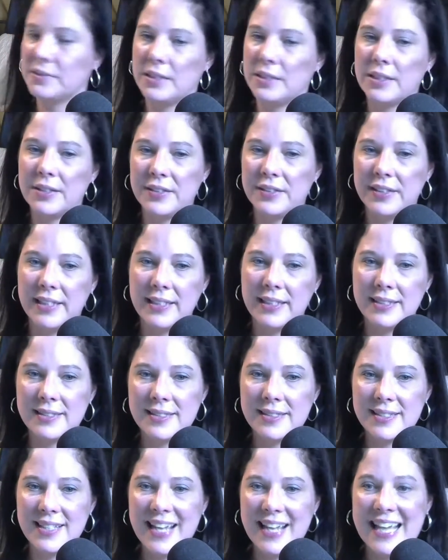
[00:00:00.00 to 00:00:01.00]
All right.
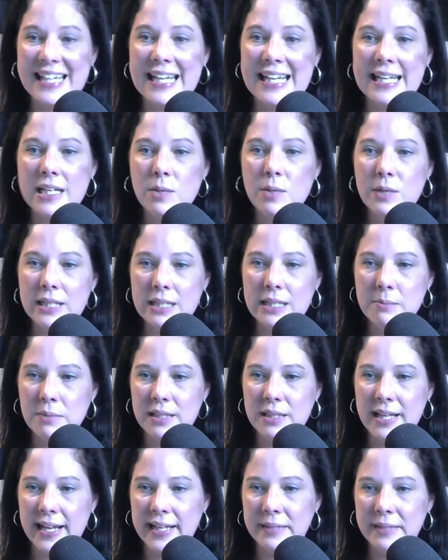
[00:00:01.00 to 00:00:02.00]
And anyone can
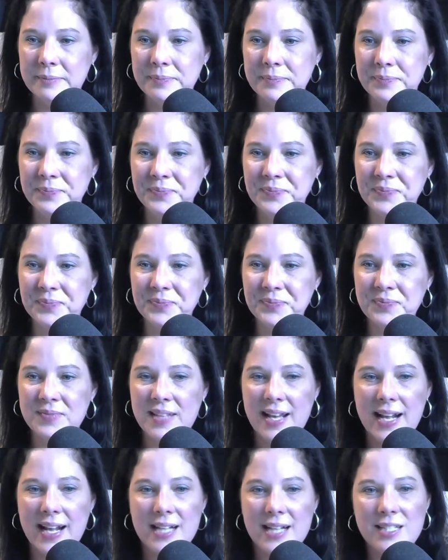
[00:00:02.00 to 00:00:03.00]
play.
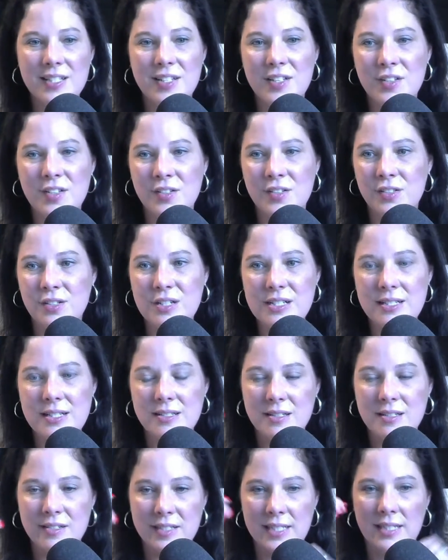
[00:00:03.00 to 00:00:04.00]
Ashley, yours is
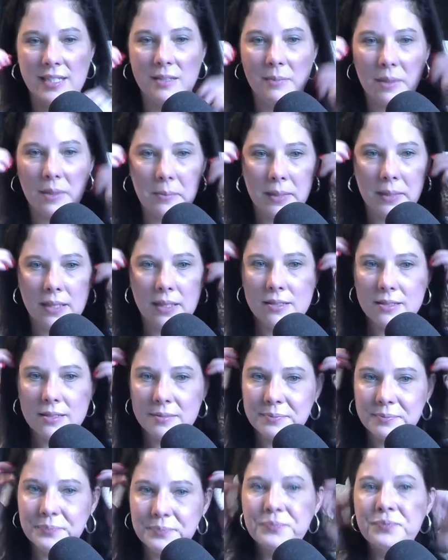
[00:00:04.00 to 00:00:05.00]
already in the mailbox.
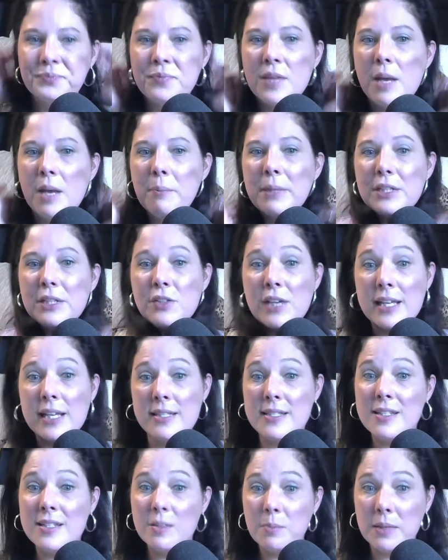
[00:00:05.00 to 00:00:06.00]
But you can
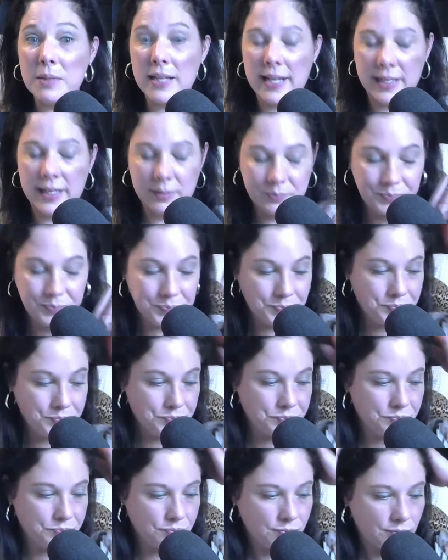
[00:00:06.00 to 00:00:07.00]
still play.
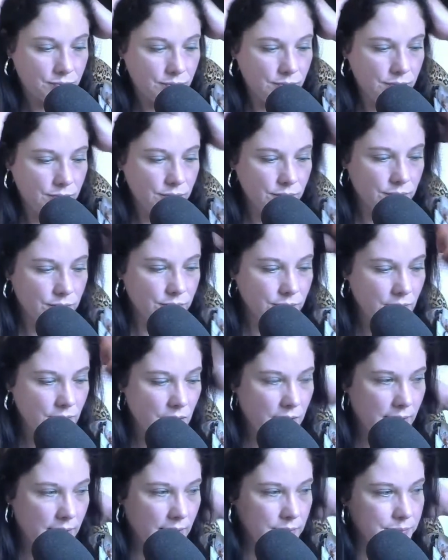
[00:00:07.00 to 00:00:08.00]

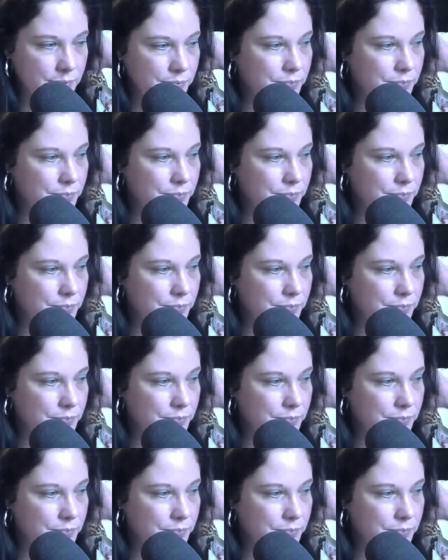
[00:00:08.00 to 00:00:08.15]
Okay.